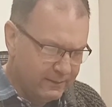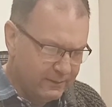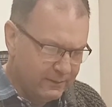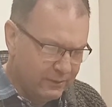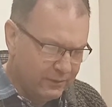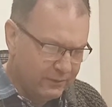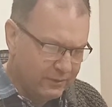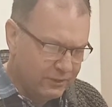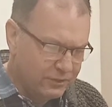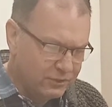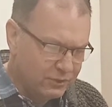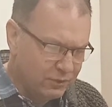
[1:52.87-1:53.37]

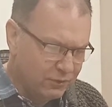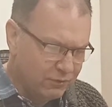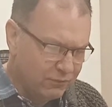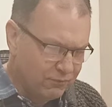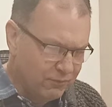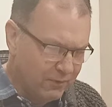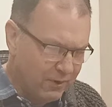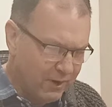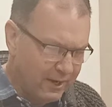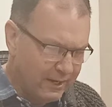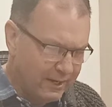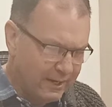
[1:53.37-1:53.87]
On this Good
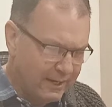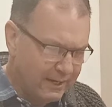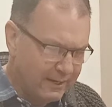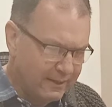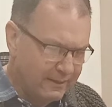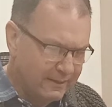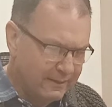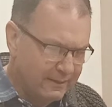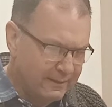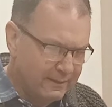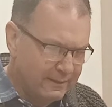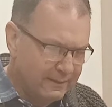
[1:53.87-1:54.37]
Friday,
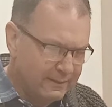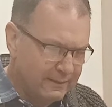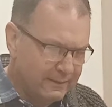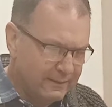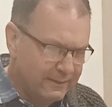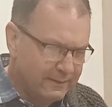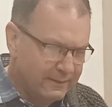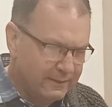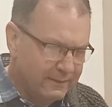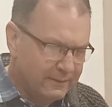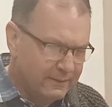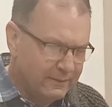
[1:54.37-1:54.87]

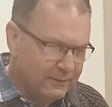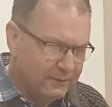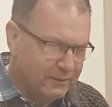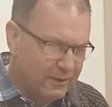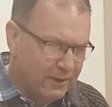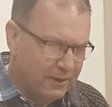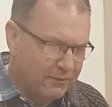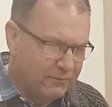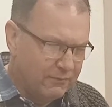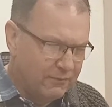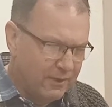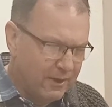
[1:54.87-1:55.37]

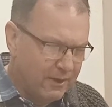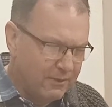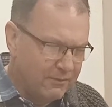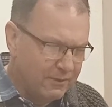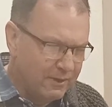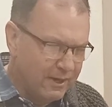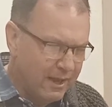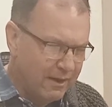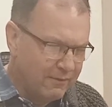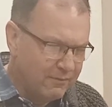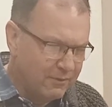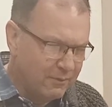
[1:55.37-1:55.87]
our Father in
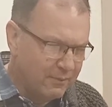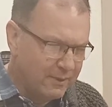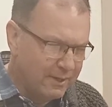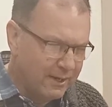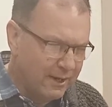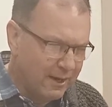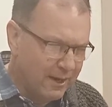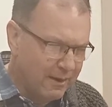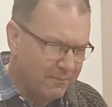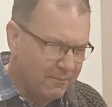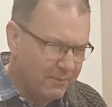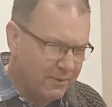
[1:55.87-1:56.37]
heaven, we
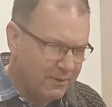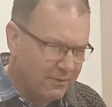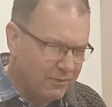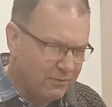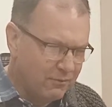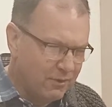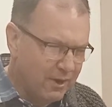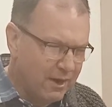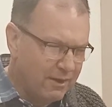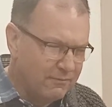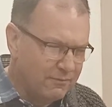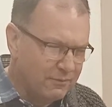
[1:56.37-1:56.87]
come with
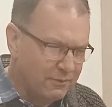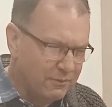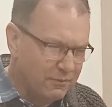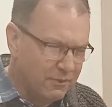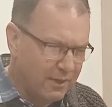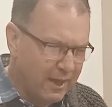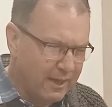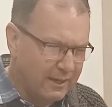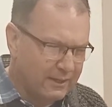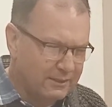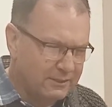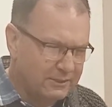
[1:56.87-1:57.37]
grateful
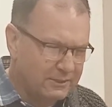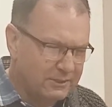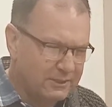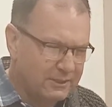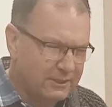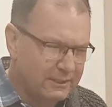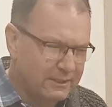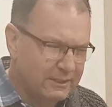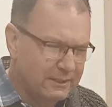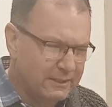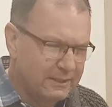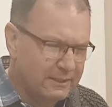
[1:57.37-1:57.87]
thanks
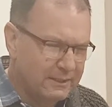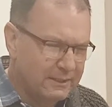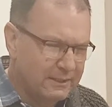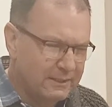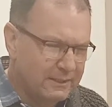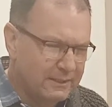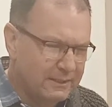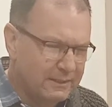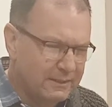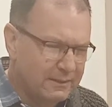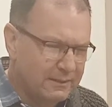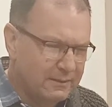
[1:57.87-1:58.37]

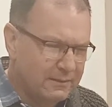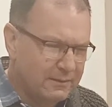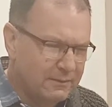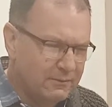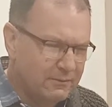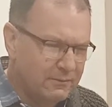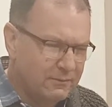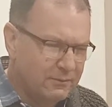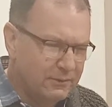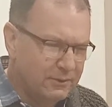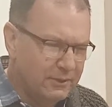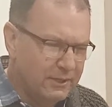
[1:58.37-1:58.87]

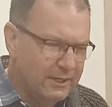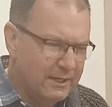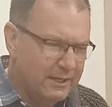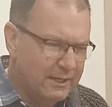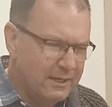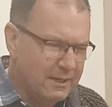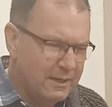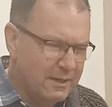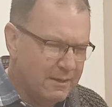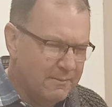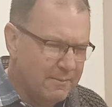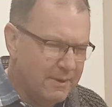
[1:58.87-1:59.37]
for the
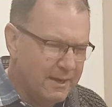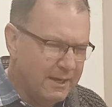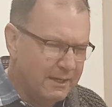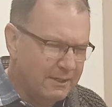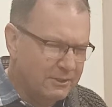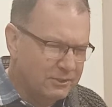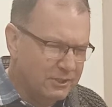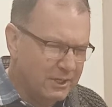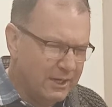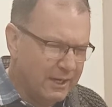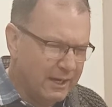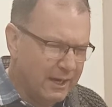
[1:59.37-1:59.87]

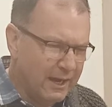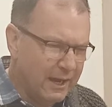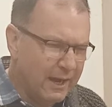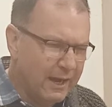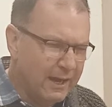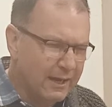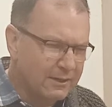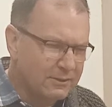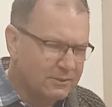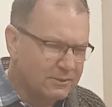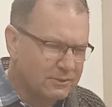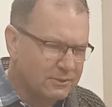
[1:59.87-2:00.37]
amazing
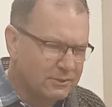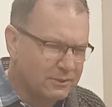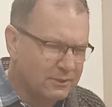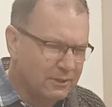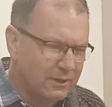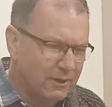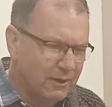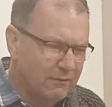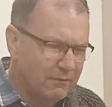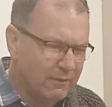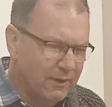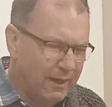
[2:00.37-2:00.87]
act
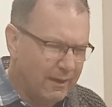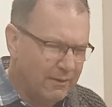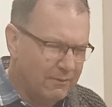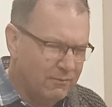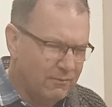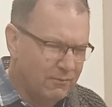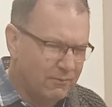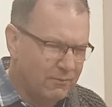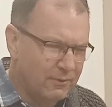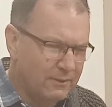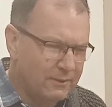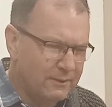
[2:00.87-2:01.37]
of love
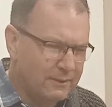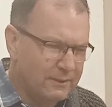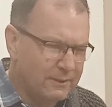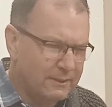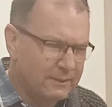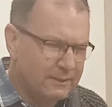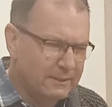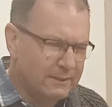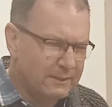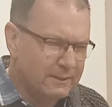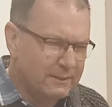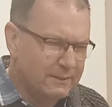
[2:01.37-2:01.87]

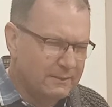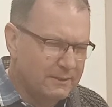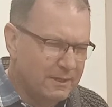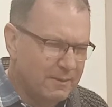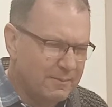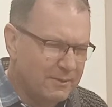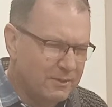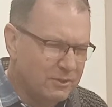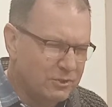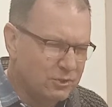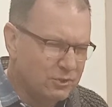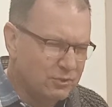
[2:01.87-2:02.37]

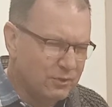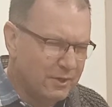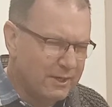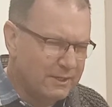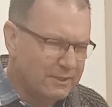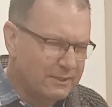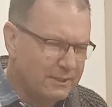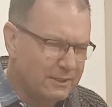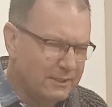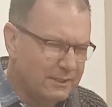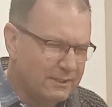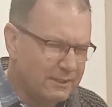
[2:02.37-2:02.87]

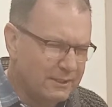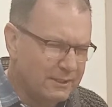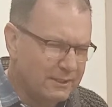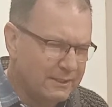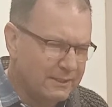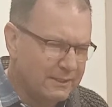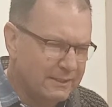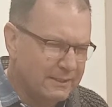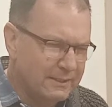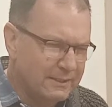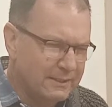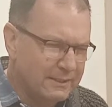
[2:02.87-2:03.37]
demonstrated
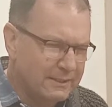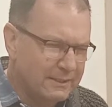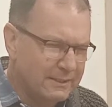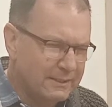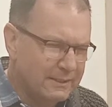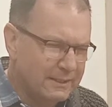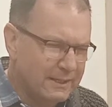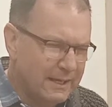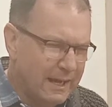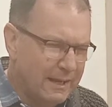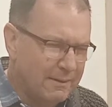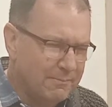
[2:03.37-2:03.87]

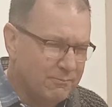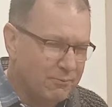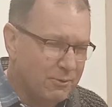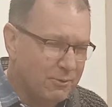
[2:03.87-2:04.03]
and